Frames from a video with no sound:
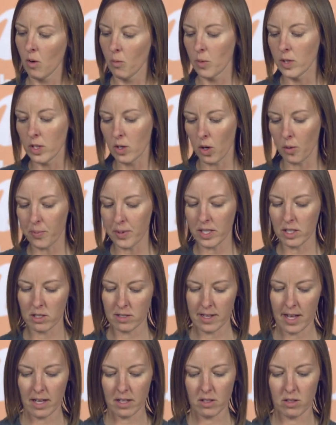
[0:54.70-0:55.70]
When you open your
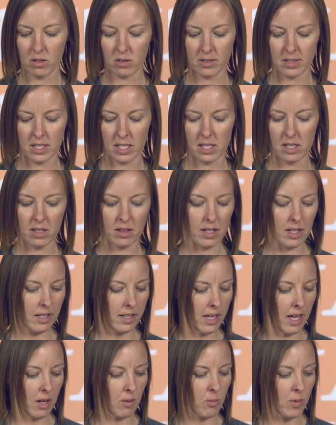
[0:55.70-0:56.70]
deck, you'll see that,
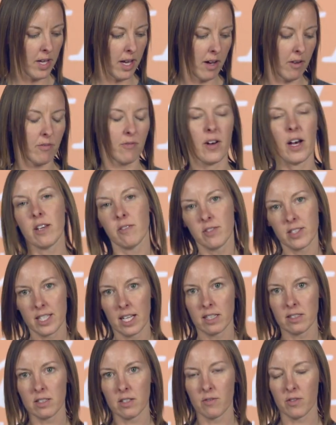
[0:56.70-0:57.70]
again, we have 5
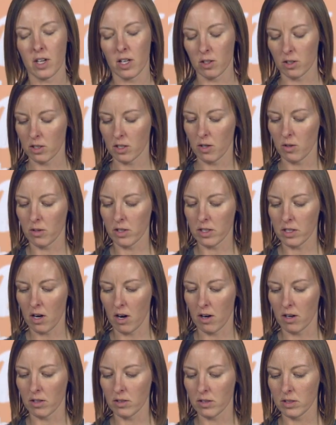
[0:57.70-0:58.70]
sets of color-coded
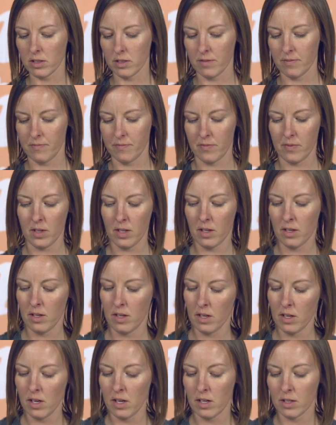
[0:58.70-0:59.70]
cards.
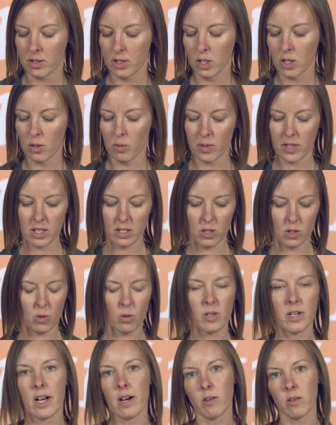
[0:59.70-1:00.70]
So you want to
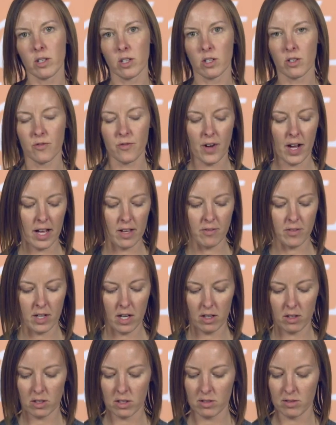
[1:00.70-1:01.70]
sort out your 5
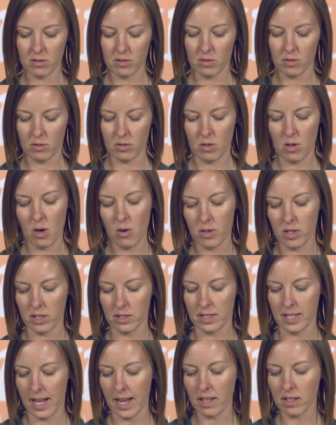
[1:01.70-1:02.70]

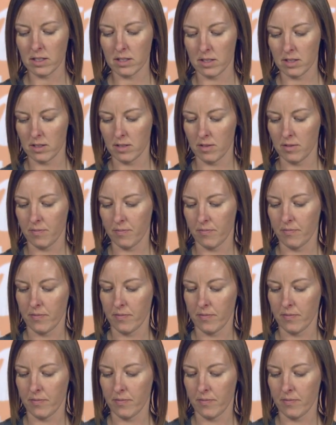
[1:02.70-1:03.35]
color-coded decks.